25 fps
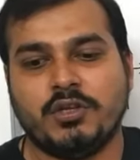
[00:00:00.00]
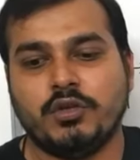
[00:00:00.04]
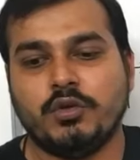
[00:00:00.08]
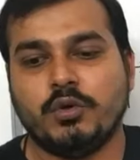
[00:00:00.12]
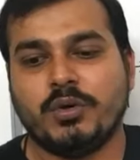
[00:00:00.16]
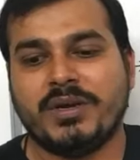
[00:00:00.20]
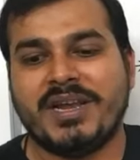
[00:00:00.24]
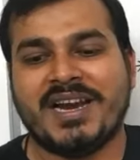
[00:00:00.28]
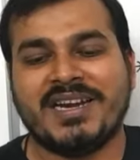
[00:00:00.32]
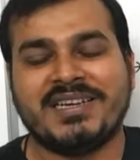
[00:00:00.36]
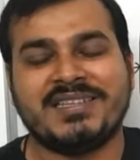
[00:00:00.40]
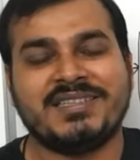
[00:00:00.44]

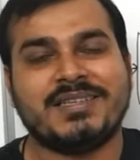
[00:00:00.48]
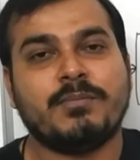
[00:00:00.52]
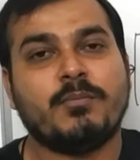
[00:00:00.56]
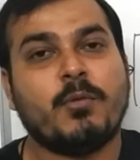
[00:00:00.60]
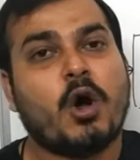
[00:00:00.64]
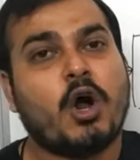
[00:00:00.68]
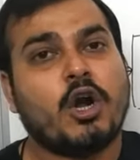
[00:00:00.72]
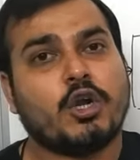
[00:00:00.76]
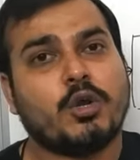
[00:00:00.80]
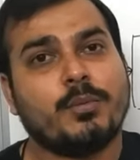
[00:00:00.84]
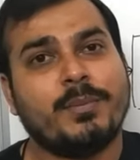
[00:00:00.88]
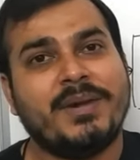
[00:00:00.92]
you get
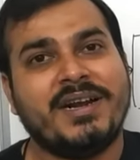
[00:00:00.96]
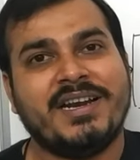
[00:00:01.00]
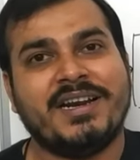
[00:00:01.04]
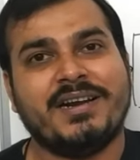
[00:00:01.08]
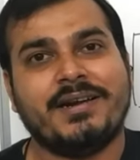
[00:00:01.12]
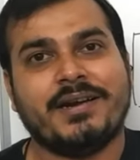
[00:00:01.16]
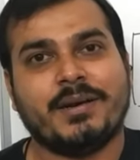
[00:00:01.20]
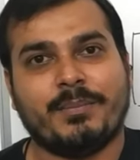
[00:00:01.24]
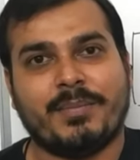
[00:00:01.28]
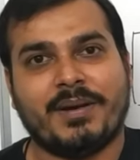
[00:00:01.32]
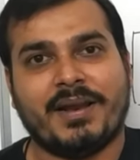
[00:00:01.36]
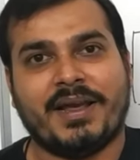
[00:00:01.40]
some
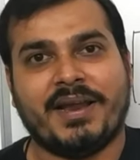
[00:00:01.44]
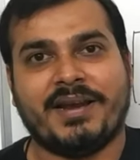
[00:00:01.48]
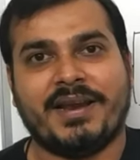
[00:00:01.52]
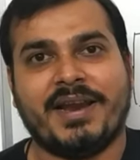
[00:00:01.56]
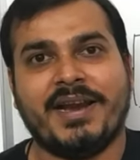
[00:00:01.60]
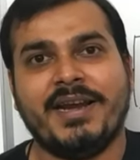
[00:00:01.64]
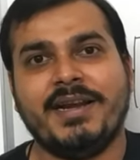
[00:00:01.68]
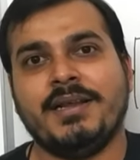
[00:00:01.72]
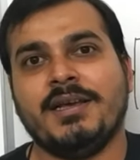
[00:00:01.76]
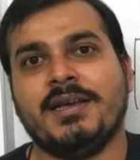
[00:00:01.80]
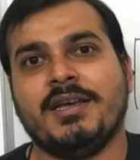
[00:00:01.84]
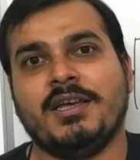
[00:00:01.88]
automated reply
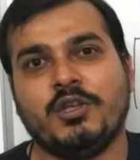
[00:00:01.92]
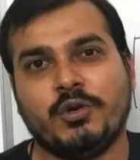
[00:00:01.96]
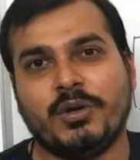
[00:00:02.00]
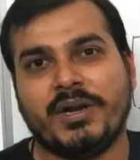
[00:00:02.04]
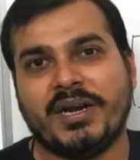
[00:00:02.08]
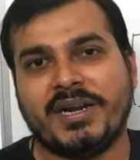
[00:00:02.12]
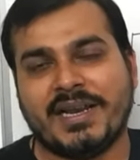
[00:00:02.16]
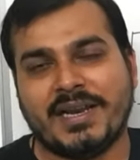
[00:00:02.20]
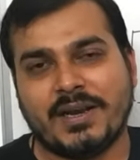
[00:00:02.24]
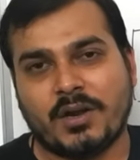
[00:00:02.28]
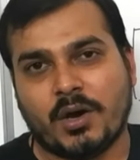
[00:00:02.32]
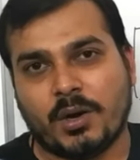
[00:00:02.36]
right you
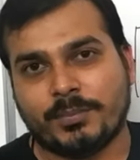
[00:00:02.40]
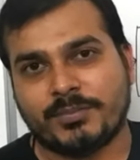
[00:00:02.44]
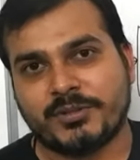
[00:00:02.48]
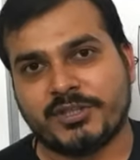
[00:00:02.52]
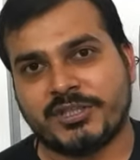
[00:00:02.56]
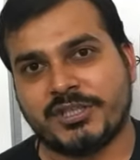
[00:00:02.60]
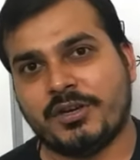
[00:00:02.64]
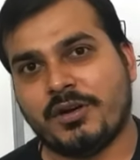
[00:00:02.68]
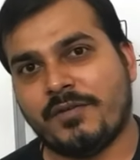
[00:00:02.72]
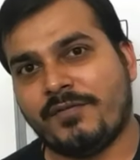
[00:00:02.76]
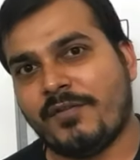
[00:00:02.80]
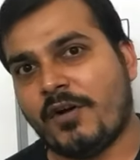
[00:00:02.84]
get an
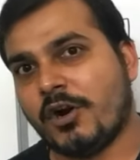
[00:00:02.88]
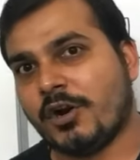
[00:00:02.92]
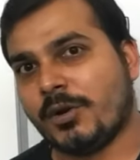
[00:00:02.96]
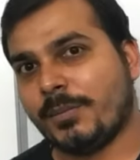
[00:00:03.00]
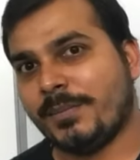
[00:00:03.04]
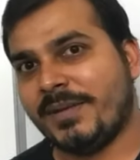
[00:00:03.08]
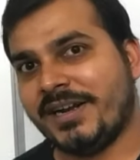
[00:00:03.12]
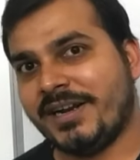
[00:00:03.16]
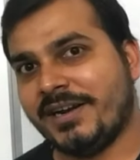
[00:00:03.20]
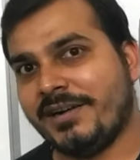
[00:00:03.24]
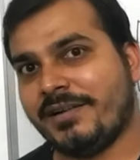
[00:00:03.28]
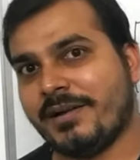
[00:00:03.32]
option of
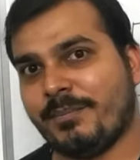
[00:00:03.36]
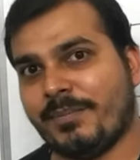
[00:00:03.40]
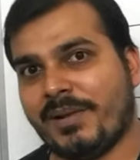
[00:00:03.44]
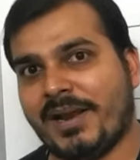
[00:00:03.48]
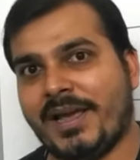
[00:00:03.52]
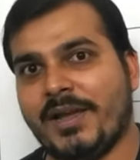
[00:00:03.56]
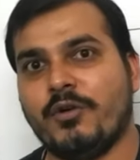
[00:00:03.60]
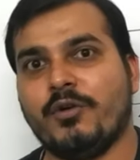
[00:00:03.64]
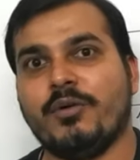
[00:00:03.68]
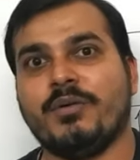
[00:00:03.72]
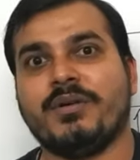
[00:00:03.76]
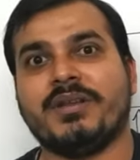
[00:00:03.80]
automated
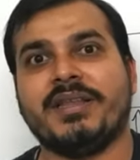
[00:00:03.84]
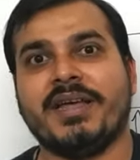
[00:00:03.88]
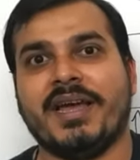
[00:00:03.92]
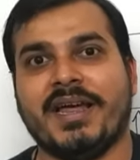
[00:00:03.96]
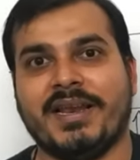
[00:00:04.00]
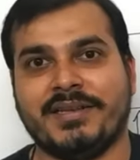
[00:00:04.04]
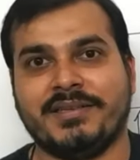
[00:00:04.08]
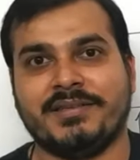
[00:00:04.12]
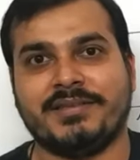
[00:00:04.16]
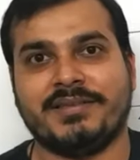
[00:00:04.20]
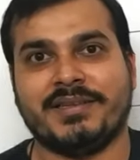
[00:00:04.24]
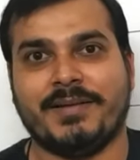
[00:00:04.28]
reply over
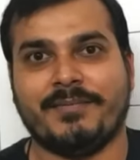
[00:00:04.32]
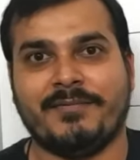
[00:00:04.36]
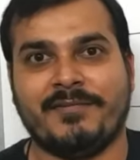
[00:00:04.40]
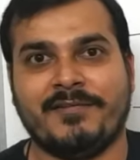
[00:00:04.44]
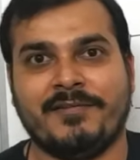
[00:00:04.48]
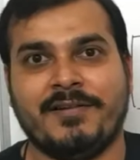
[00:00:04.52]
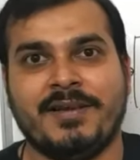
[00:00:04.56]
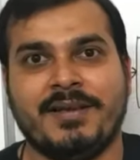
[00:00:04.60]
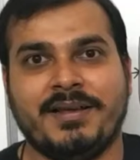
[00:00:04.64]
there itself